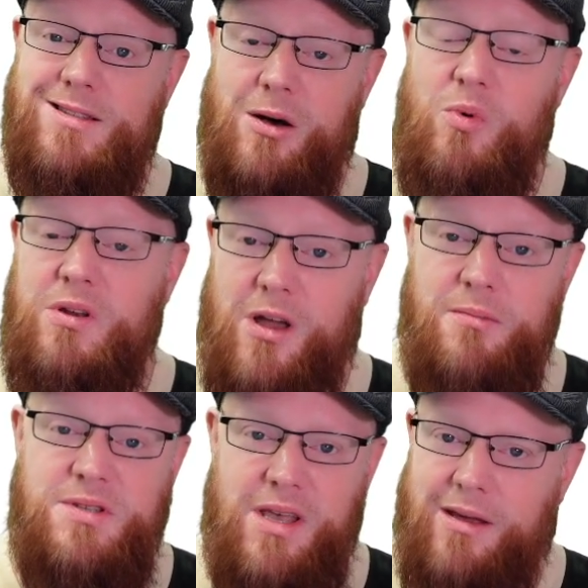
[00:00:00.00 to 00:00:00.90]
Someone
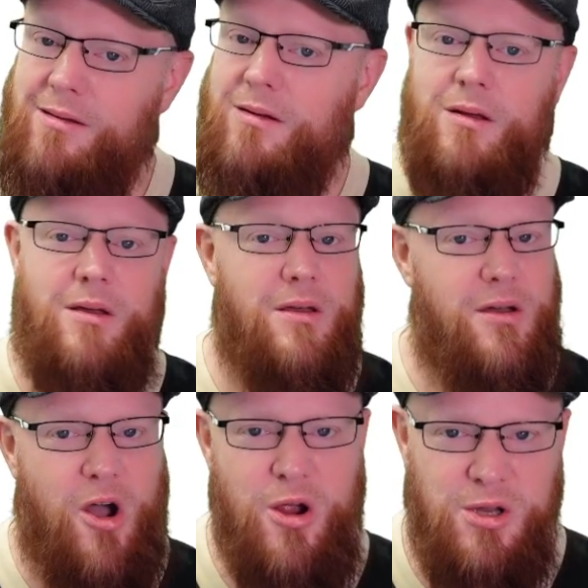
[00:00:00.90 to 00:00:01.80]
comes in,
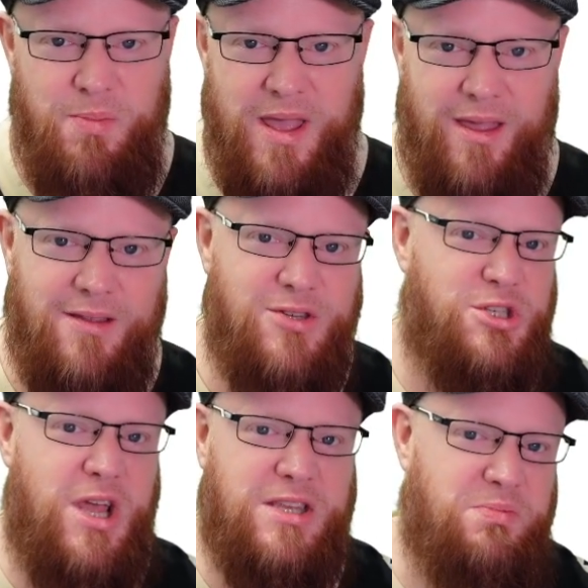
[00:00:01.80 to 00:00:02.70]
heart pains,
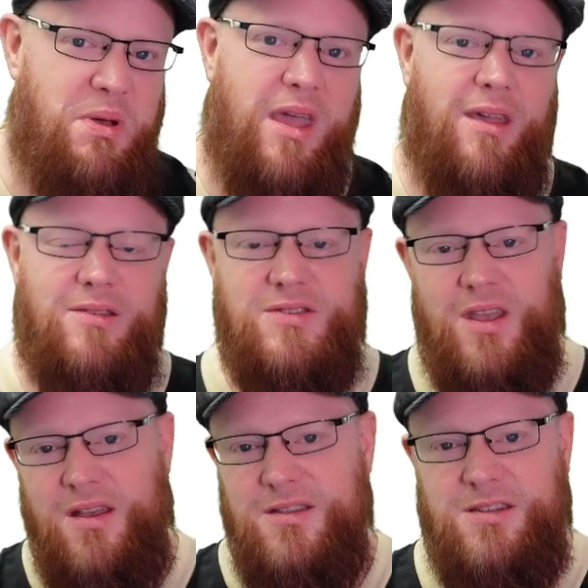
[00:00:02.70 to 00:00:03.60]
chest pains,
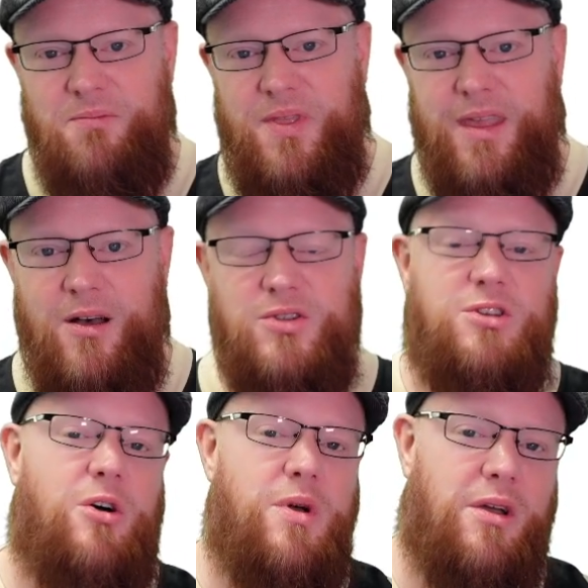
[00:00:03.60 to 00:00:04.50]
something else
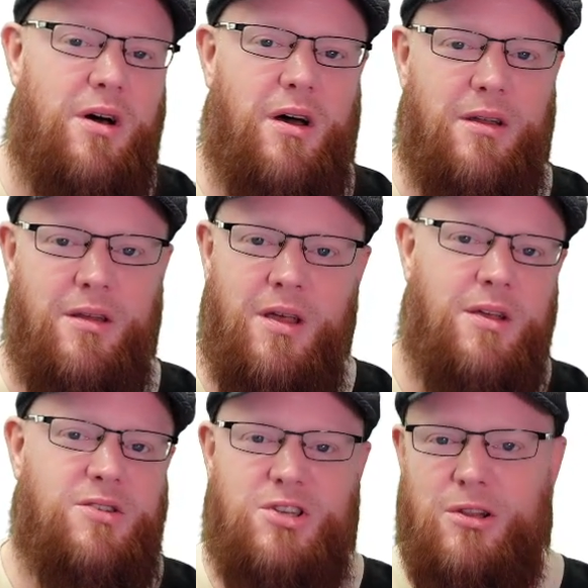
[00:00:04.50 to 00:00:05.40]
going on,
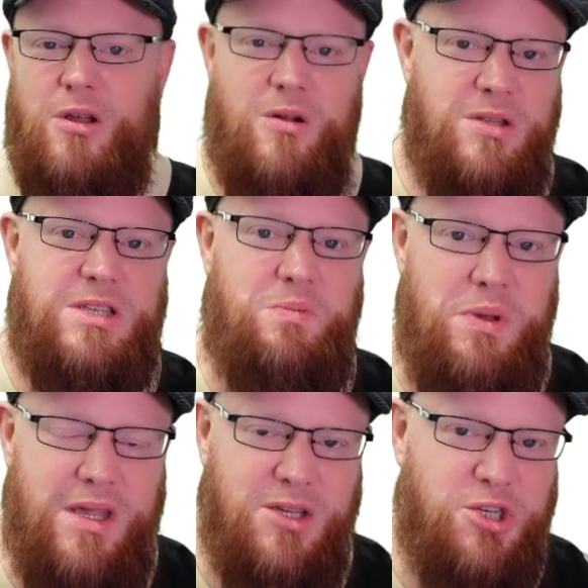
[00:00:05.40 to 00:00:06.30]
slurred
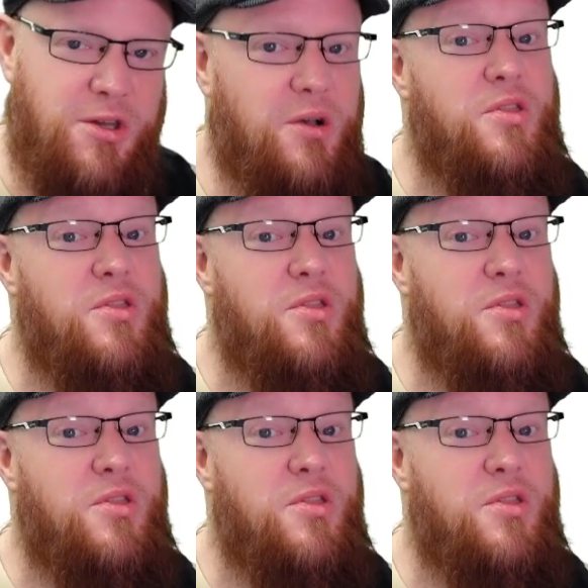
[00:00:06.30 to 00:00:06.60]
speech,